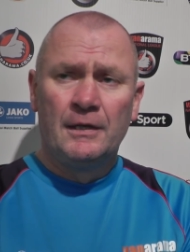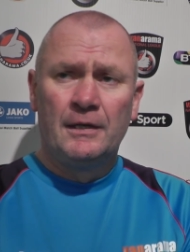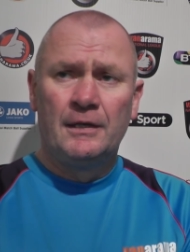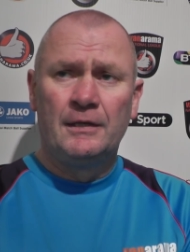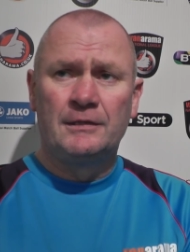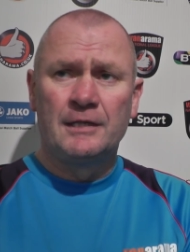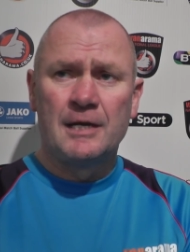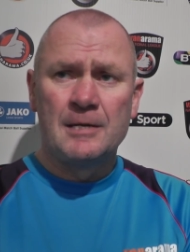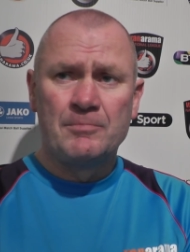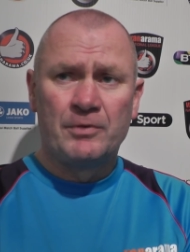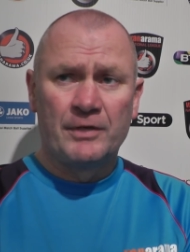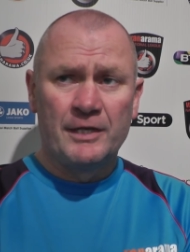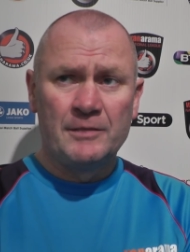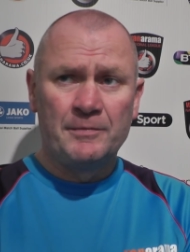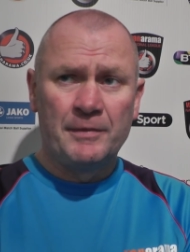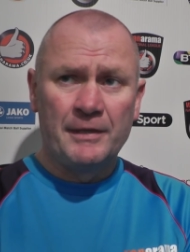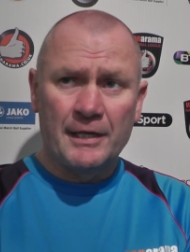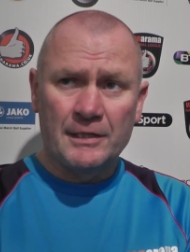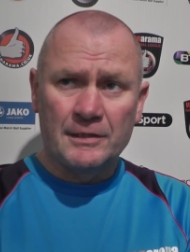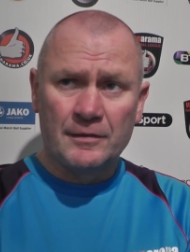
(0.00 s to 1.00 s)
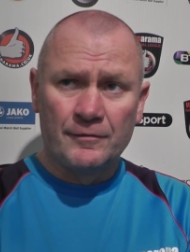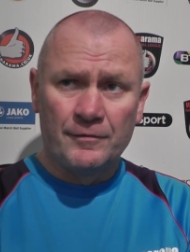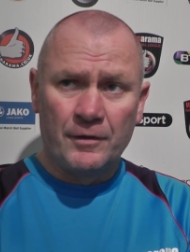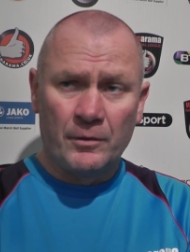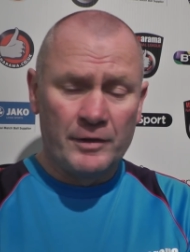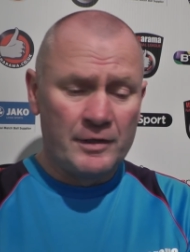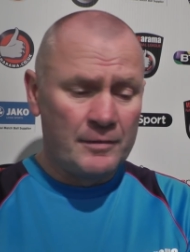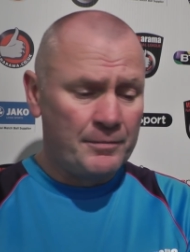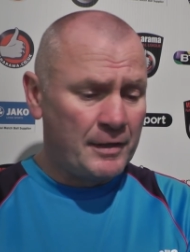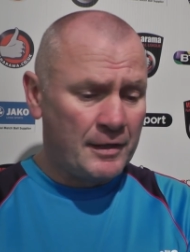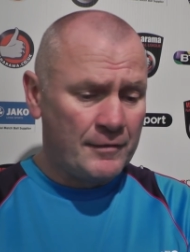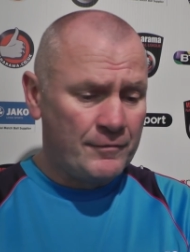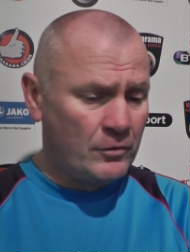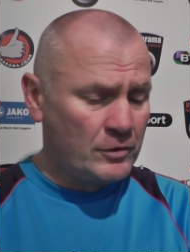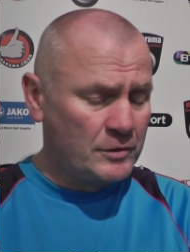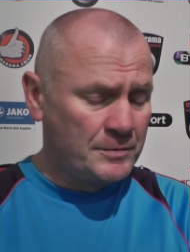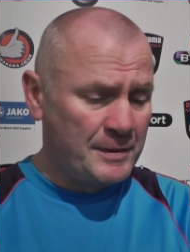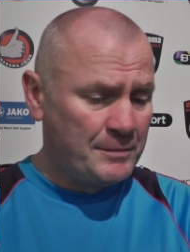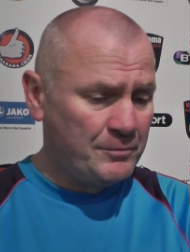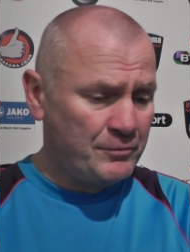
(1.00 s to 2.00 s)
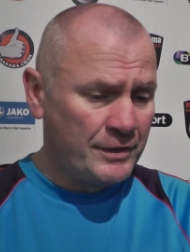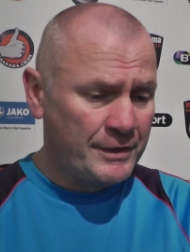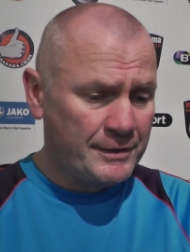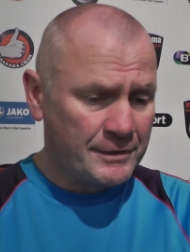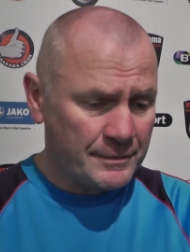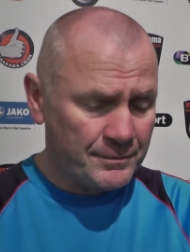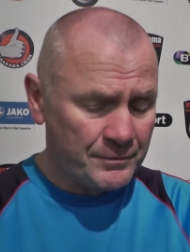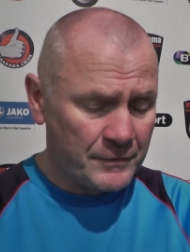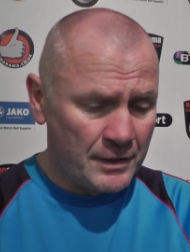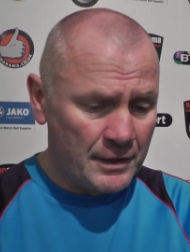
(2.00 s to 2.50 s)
He's, uh, but he's been excellent forward, the back four's been brilliant.